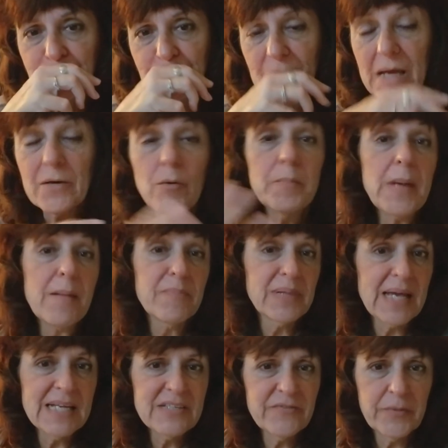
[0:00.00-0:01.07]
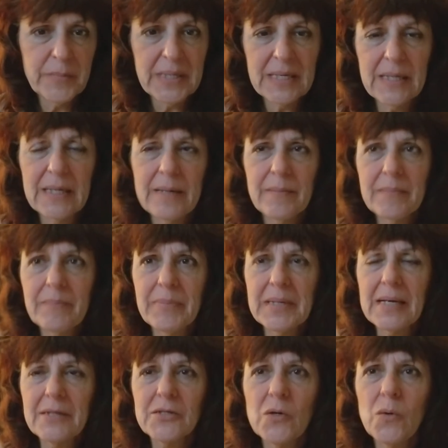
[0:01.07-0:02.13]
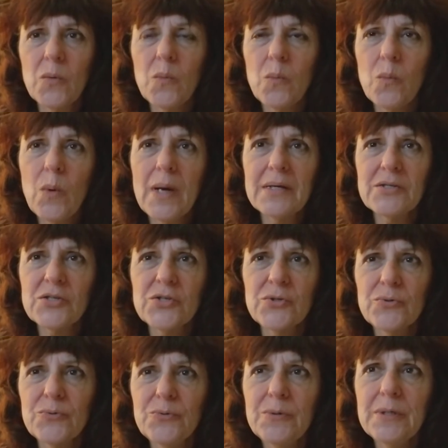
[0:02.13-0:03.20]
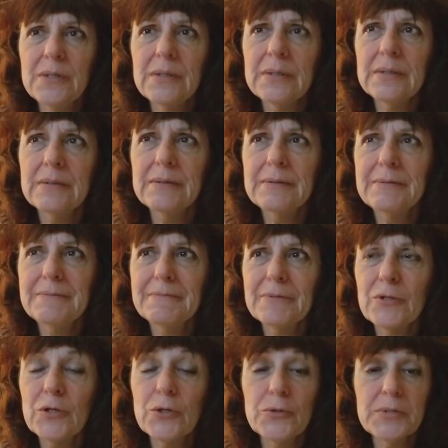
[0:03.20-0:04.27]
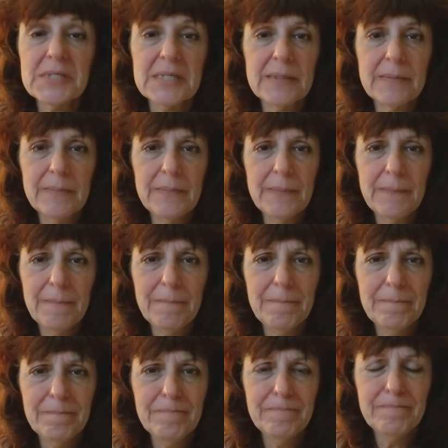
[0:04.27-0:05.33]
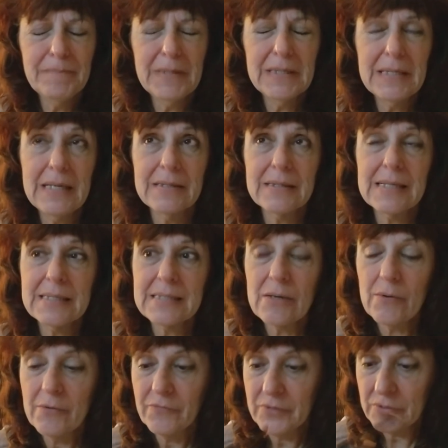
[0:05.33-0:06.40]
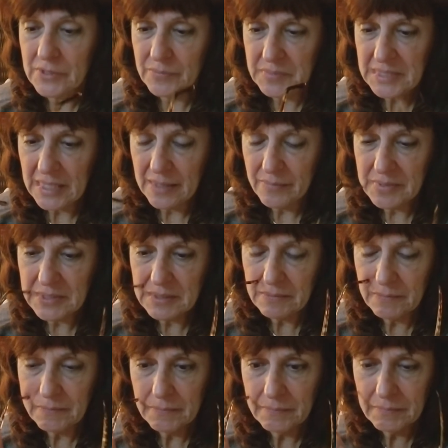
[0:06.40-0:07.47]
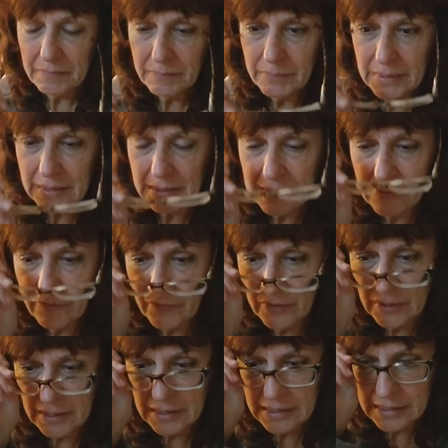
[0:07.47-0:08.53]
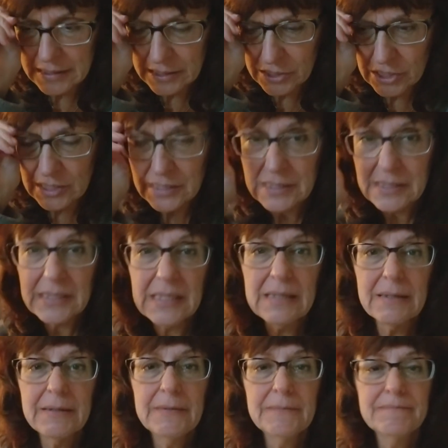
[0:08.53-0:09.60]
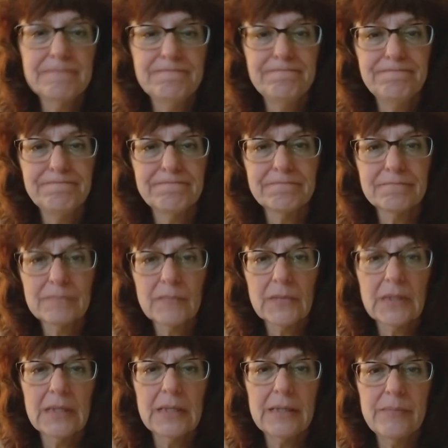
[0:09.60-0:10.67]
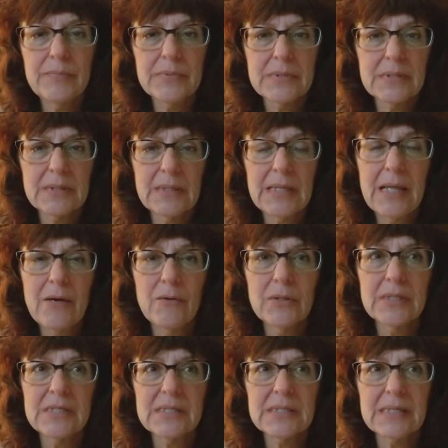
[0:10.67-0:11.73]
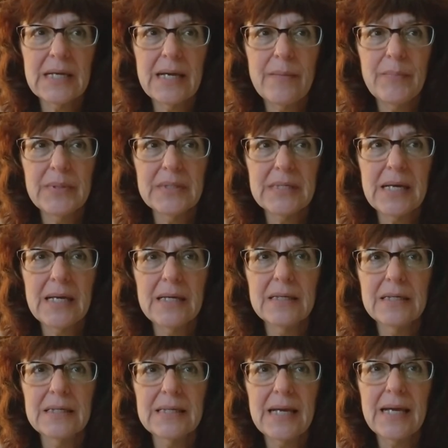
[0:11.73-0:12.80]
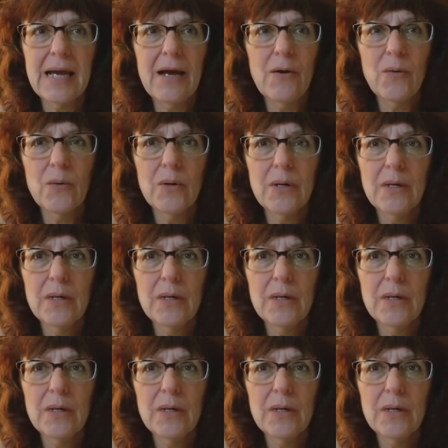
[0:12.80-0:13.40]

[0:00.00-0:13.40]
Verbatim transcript: I know I'm not blaspheming him, but I don't want to curse him. And yet that's how I feel sometimes because I feel like he's just keeps allowing this to happen day in and day out